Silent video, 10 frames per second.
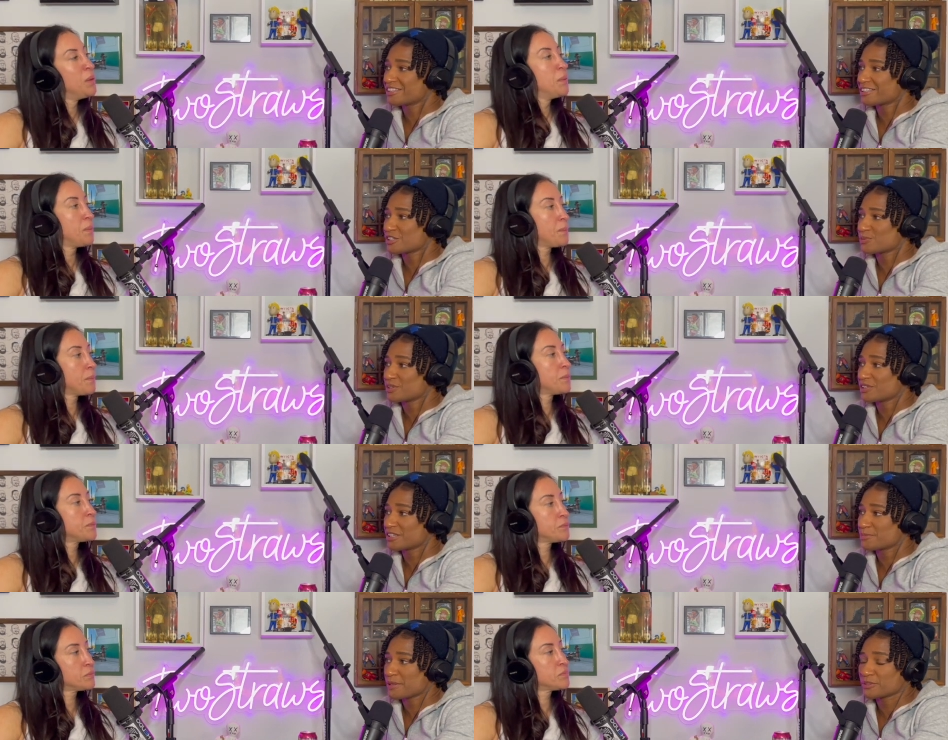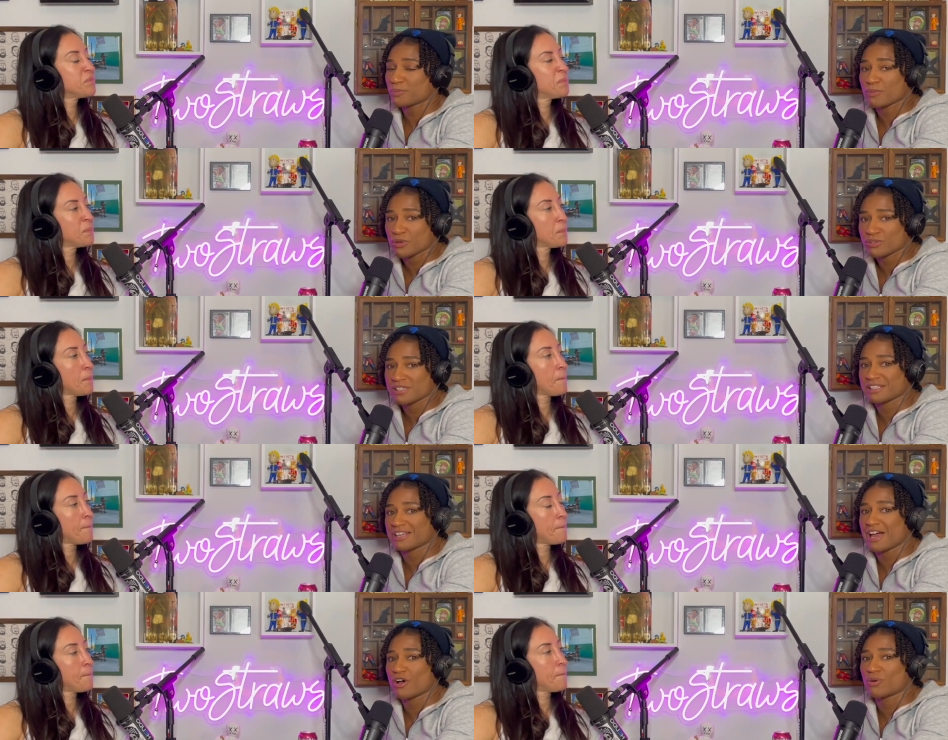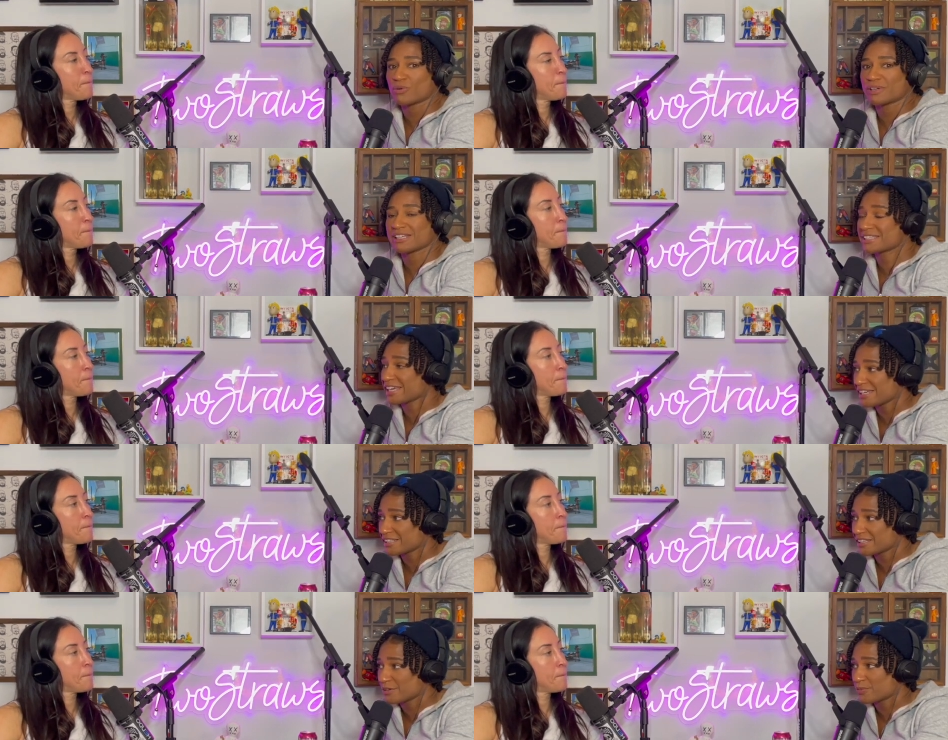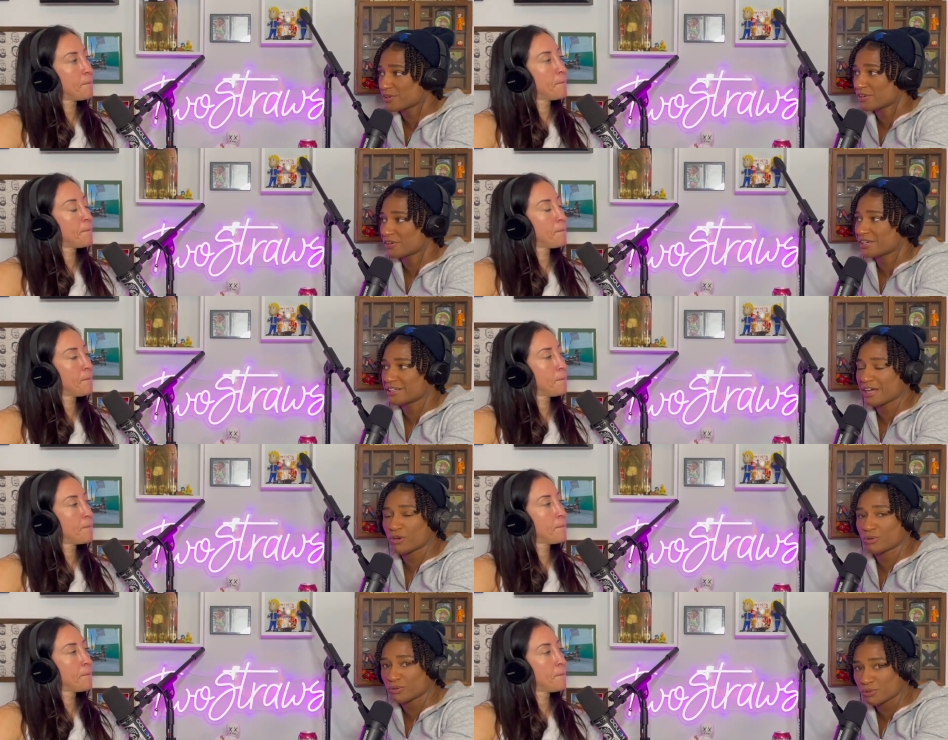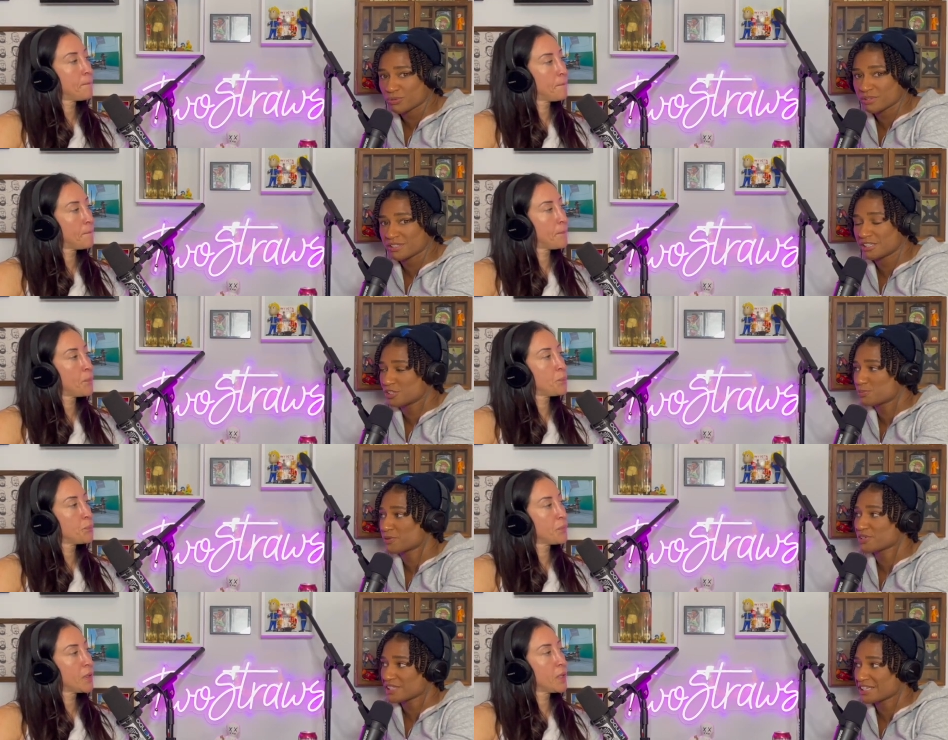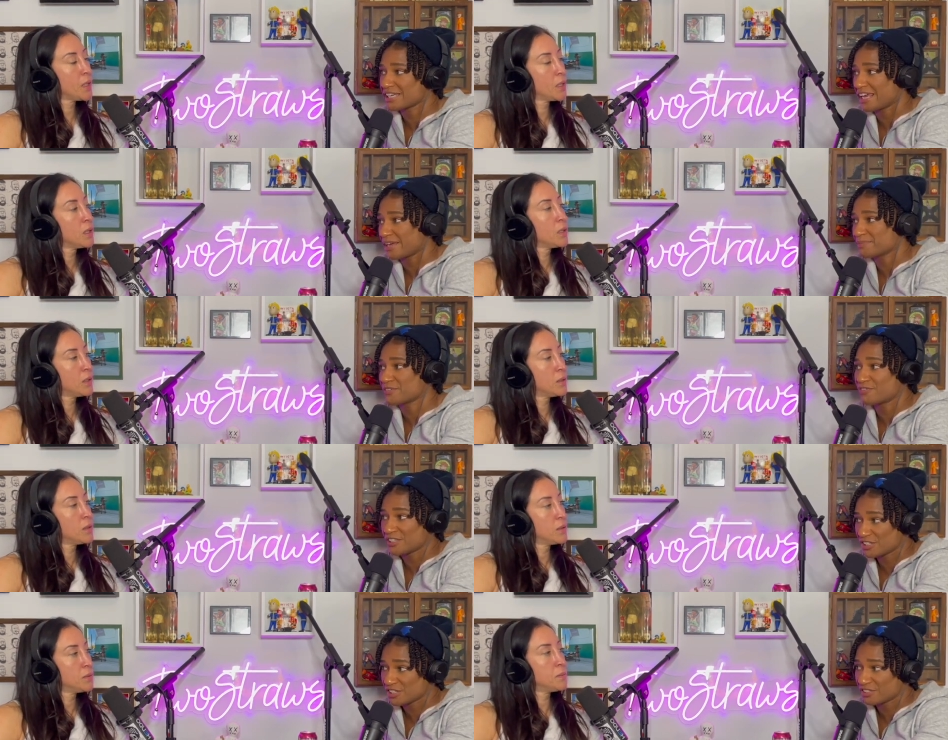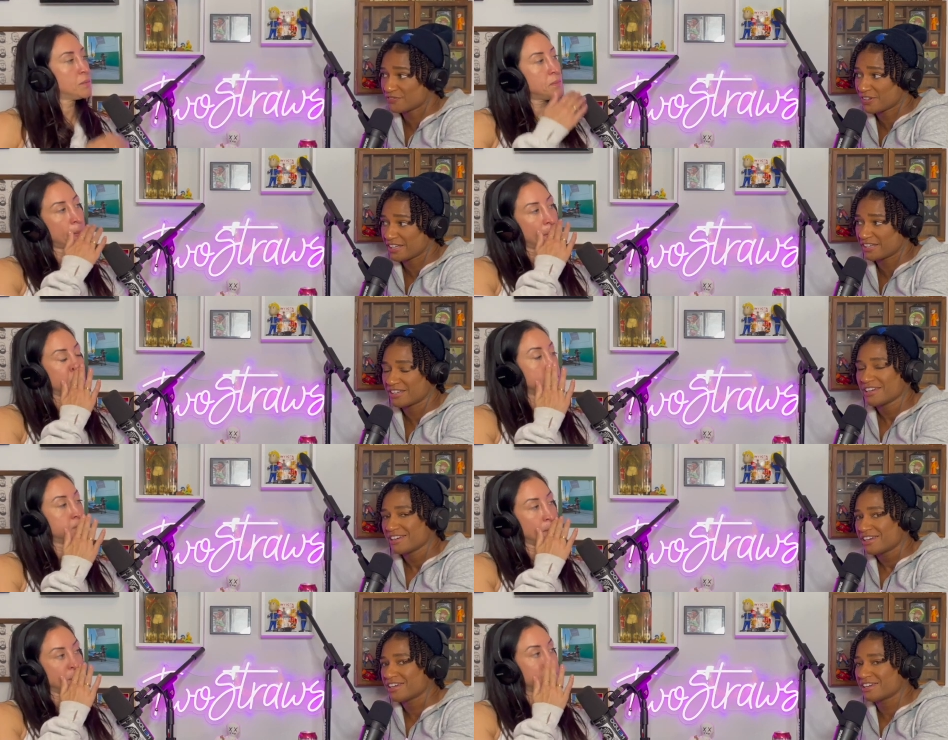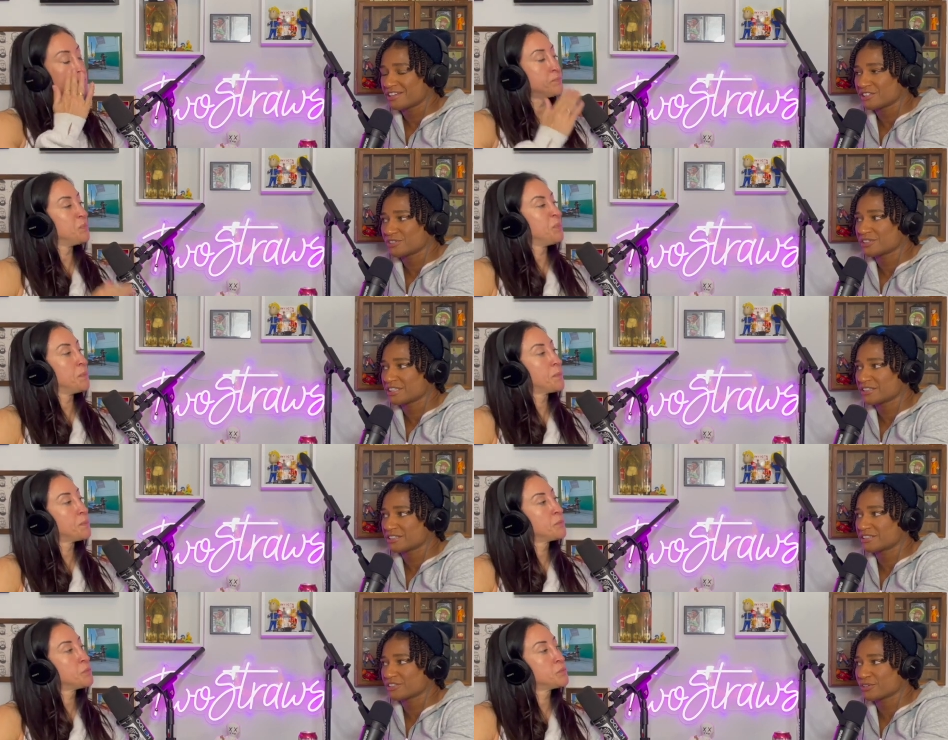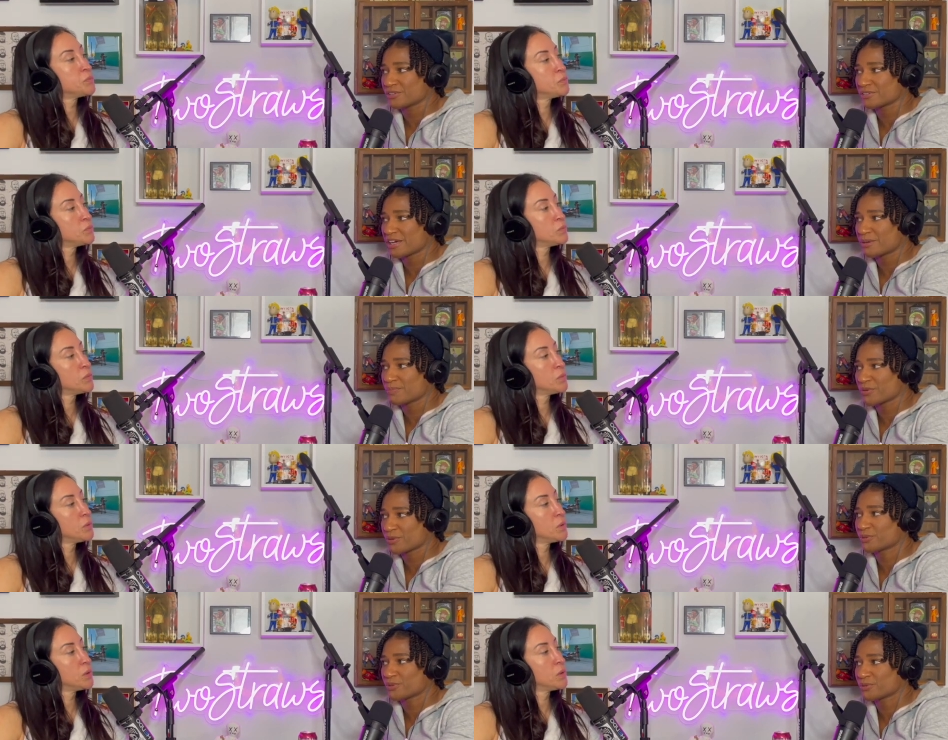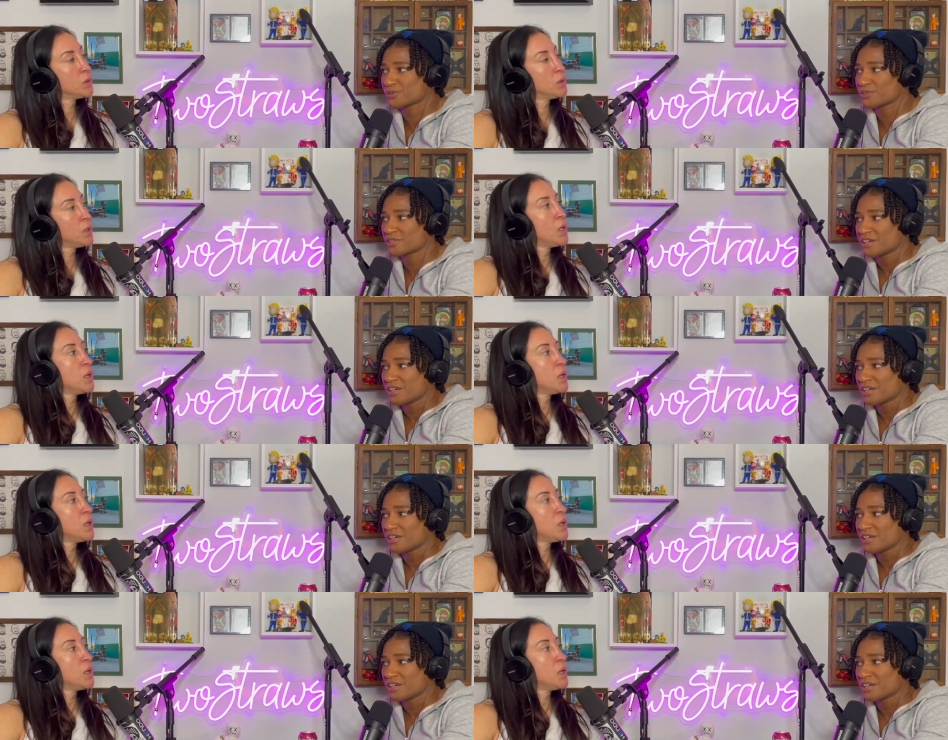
Speaker 1: think that's what you think about the most and how exciting they were and how close each person came to finishing the fight. Mm-hmm. And I do think the girls had more of those.